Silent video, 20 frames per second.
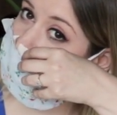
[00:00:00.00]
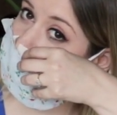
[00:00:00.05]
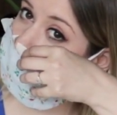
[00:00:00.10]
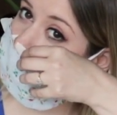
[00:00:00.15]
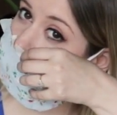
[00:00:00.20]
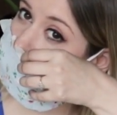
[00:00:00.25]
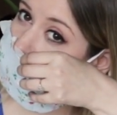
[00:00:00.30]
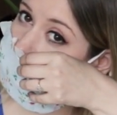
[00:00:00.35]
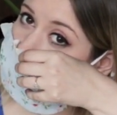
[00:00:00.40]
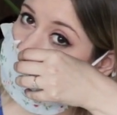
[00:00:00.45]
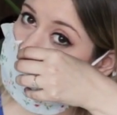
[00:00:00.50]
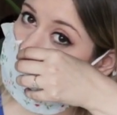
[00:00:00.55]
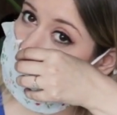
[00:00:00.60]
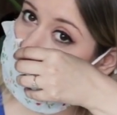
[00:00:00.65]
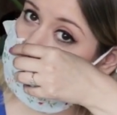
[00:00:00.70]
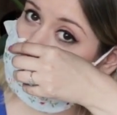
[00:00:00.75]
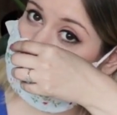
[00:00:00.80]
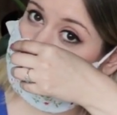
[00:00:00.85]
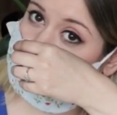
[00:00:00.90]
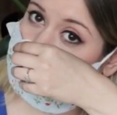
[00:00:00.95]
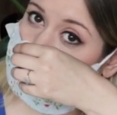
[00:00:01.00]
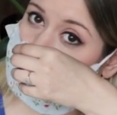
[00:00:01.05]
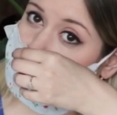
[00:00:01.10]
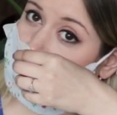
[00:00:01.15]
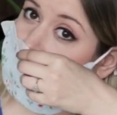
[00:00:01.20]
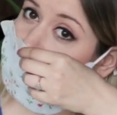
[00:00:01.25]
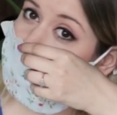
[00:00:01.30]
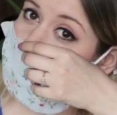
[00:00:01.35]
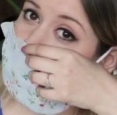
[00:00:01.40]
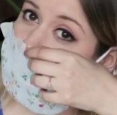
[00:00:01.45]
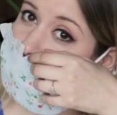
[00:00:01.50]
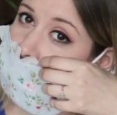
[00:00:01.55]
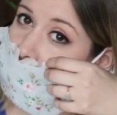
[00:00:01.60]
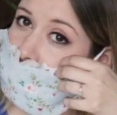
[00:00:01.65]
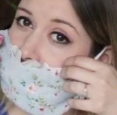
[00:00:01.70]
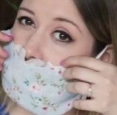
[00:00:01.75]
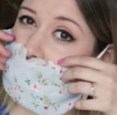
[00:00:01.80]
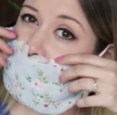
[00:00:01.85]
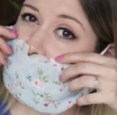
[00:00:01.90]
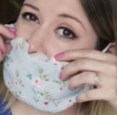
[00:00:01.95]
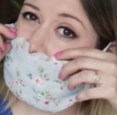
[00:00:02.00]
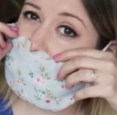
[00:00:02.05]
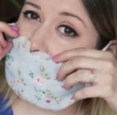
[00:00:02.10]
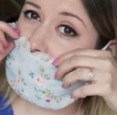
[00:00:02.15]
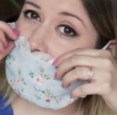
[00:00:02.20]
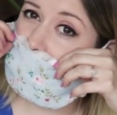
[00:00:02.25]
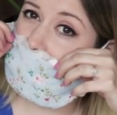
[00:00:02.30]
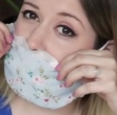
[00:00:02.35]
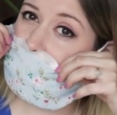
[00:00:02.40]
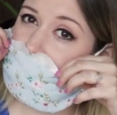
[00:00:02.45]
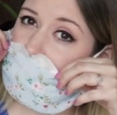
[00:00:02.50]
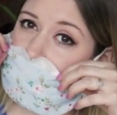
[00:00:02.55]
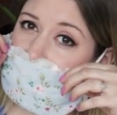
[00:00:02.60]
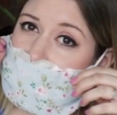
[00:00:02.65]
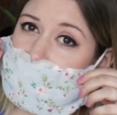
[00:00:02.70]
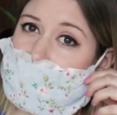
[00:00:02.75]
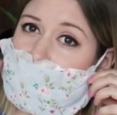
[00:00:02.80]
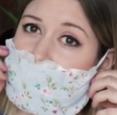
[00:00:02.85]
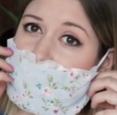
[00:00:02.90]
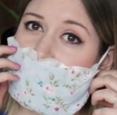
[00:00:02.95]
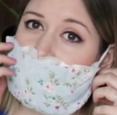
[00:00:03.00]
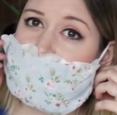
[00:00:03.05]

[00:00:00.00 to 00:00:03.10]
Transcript: layers of the other fabric masks.